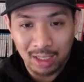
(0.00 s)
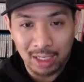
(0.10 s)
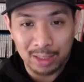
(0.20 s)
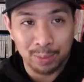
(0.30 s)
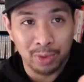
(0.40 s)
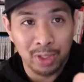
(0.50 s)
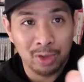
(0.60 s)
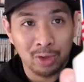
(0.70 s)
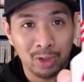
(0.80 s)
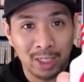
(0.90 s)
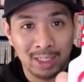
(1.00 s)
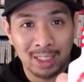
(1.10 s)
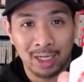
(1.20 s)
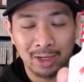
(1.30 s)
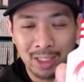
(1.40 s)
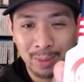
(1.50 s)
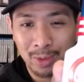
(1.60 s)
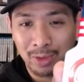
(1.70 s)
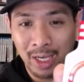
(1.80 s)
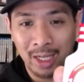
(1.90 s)
It's pretty cool because it's not your
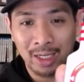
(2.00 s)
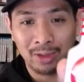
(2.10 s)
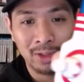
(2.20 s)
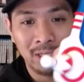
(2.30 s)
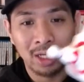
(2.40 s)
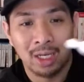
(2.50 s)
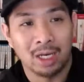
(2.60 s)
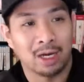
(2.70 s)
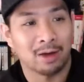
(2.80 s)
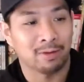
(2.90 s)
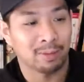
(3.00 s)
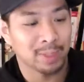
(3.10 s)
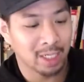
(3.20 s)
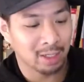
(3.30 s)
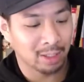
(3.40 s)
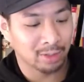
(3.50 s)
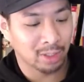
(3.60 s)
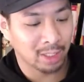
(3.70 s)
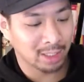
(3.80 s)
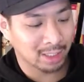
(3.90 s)
typical handheld. From Tiger
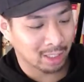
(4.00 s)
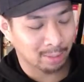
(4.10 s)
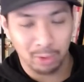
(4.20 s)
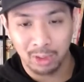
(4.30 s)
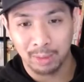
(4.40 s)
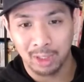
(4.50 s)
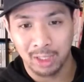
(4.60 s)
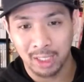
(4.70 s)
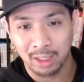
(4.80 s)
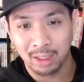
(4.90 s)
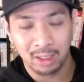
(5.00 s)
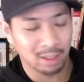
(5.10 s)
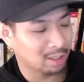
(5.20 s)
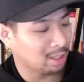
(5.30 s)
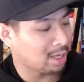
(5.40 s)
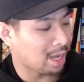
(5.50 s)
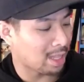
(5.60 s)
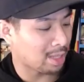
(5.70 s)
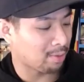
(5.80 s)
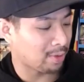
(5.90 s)
Electronics, it's got a bowling ball here,
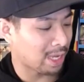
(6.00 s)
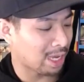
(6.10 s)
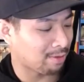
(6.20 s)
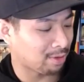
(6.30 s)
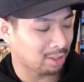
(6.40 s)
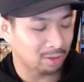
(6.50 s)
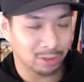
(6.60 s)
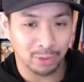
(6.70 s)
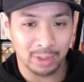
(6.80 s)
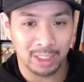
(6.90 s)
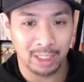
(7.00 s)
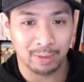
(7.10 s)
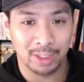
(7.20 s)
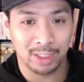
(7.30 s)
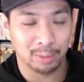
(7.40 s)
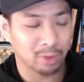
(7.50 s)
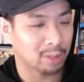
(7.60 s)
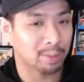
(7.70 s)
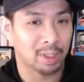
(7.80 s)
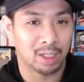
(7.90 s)
and then we have a little joystick, which is a
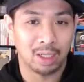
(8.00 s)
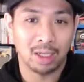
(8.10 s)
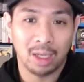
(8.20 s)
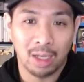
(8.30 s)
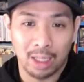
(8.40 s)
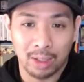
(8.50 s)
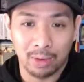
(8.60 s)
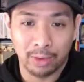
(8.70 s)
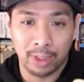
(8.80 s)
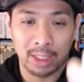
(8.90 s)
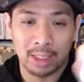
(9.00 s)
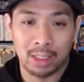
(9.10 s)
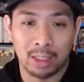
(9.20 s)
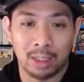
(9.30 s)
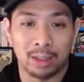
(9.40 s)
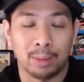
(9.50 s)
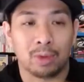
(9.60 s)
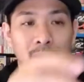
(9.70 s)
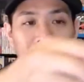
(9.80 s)
bowling pin. And the cool thing is the bowling